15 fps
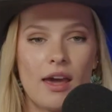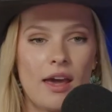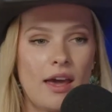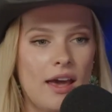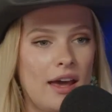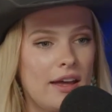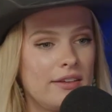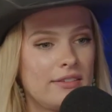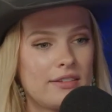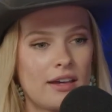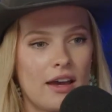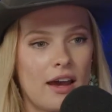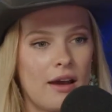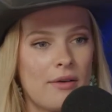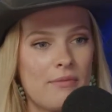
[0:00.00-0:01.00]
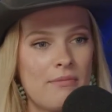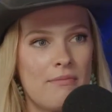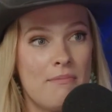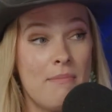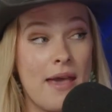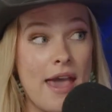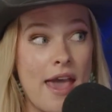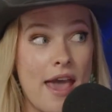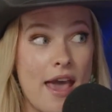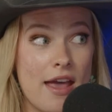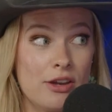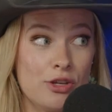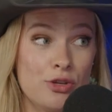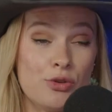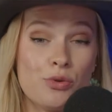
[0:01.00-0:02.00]
And
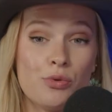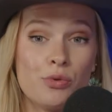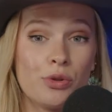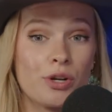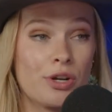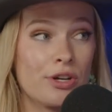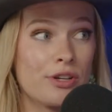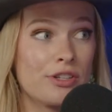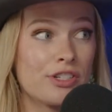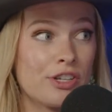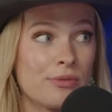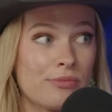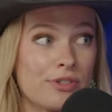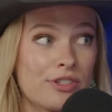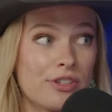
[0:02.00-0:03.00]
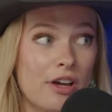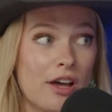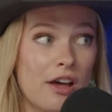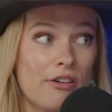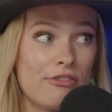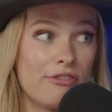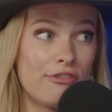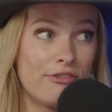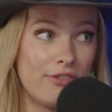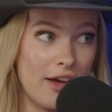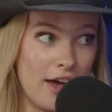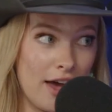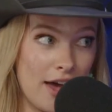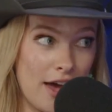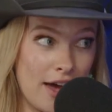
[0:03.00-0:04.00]
man, you learn some stuff
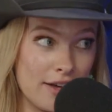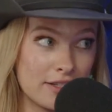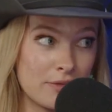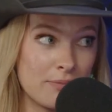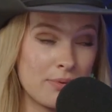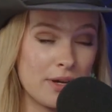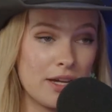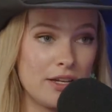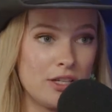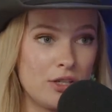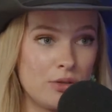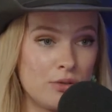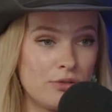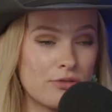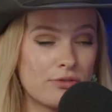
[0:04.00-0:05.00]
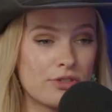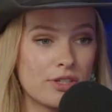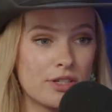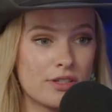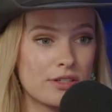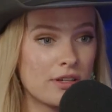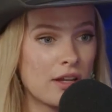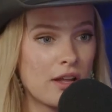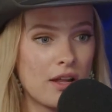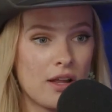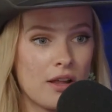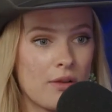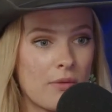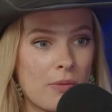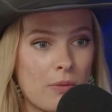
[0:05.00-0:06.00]
fast, but you've just
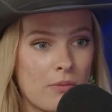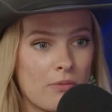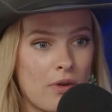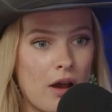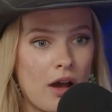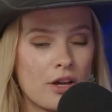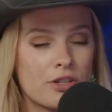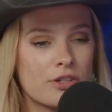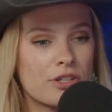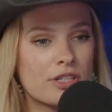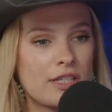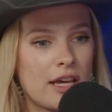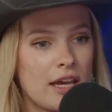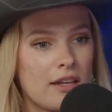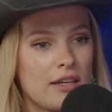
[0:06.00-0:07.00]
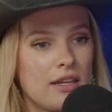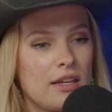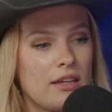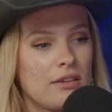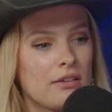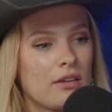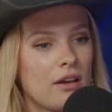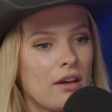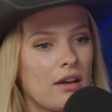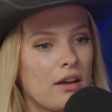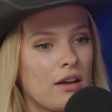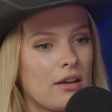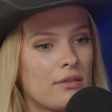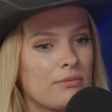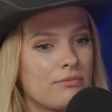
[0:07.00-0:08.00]
understanding.
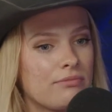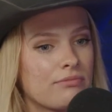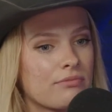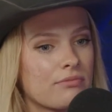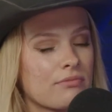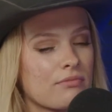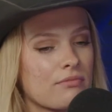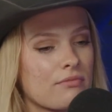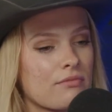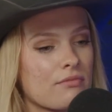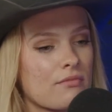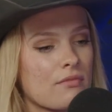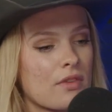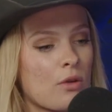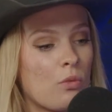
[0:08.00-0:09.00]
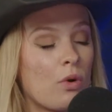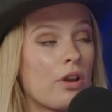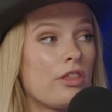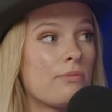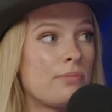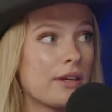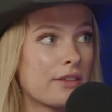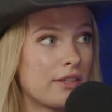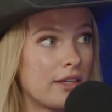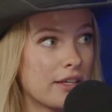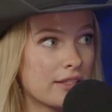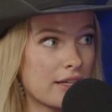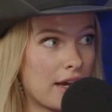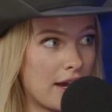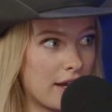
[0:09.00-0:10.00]
One of the big
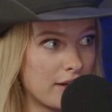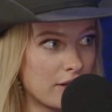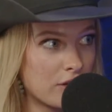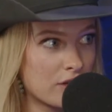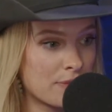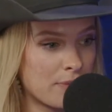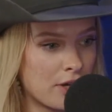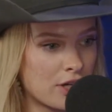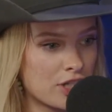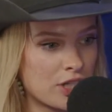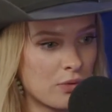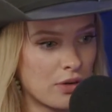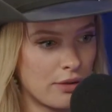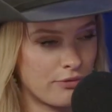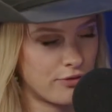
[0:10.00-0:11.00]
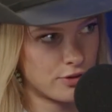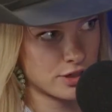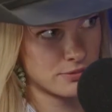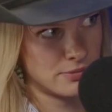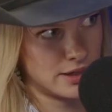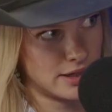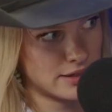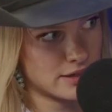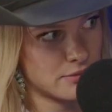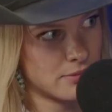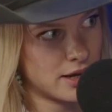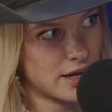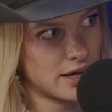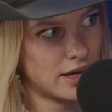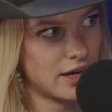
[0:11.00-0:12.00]
things I do, especially when I'm first meeting
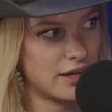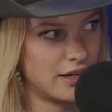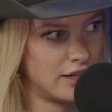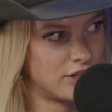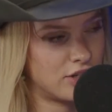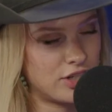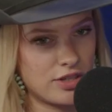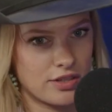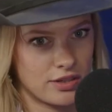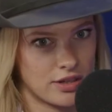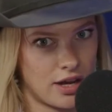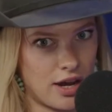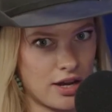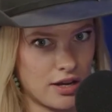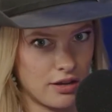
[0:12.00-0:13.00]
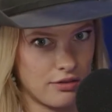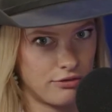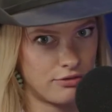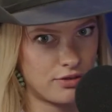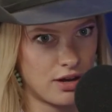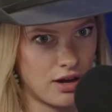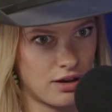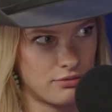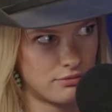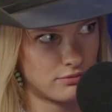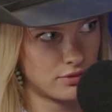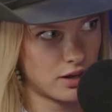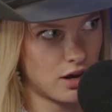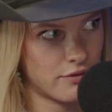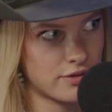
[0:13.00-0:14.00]
somebody and it's just kind of not
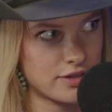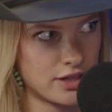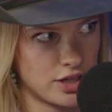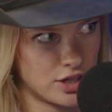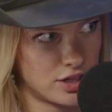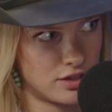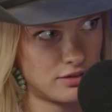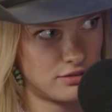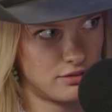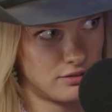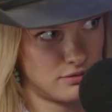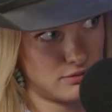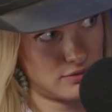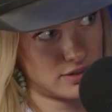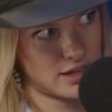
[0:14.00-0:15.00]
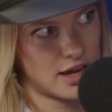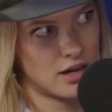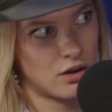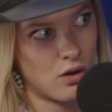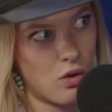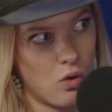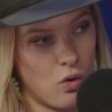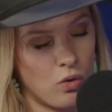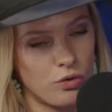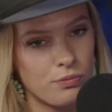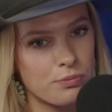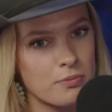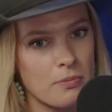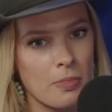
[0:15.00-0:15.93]
the conversation, it's kind of cold,